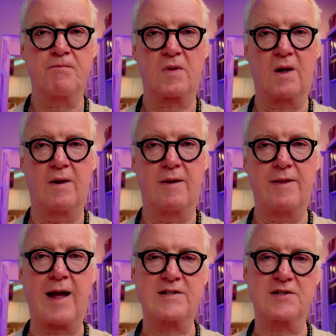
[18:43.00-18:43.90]

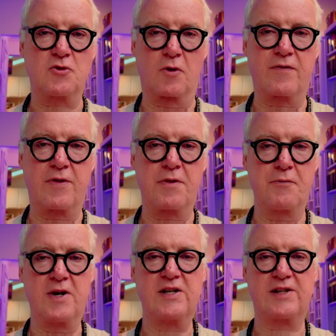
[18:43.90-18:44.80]
that's sort of the
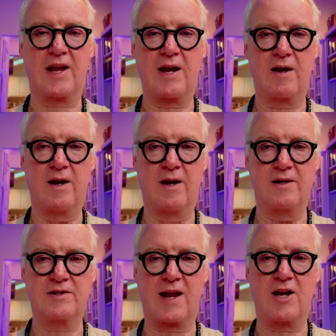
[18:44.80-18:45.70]

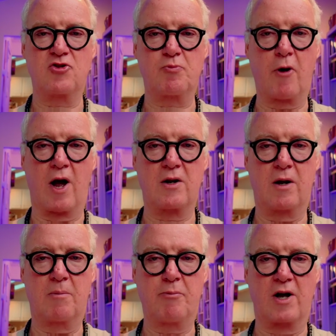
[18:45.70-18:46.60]
three-stage
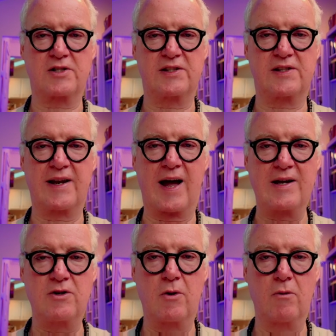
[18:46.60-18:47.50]
process that I
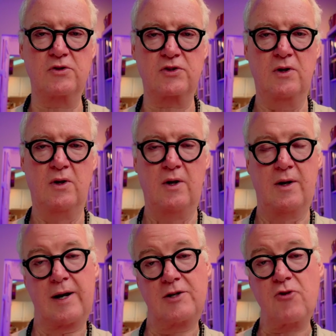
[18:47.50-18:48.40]
use.
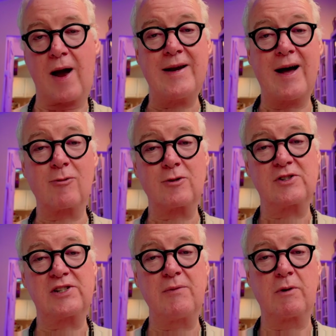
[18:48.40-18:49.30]
Try it out
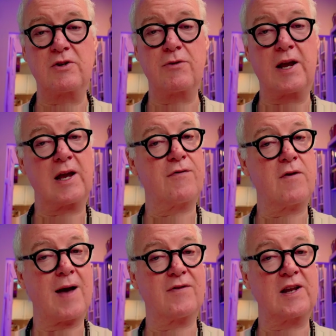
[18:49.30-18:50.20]
and see what you think. If you
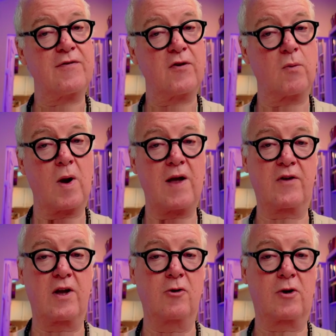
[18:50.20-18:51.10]
have a different way of
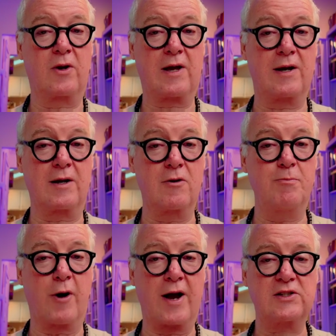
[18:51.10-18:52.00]
getting
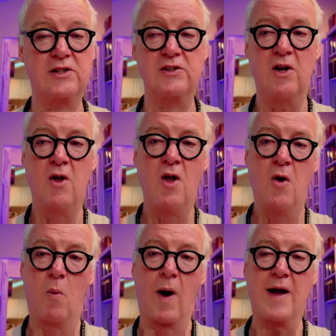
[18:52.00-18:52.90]
good prices,
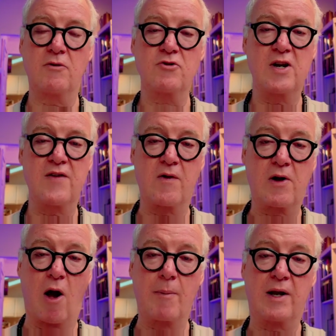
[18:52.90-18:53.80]
why don't you leave a
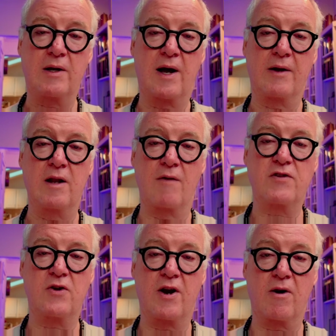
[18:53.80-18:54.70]
comment? I'd love
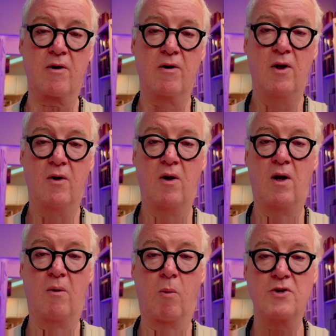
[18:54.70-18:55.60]
to hear
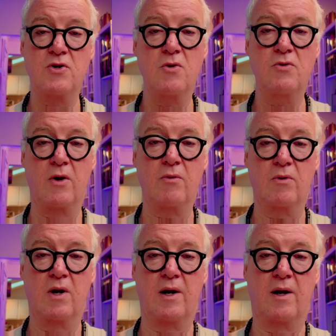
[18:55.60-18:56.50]
what you do
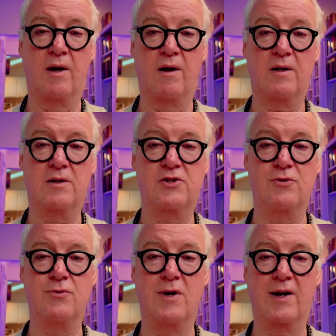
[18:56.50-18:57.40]

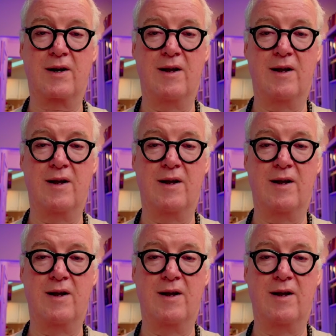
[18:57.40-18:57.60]
to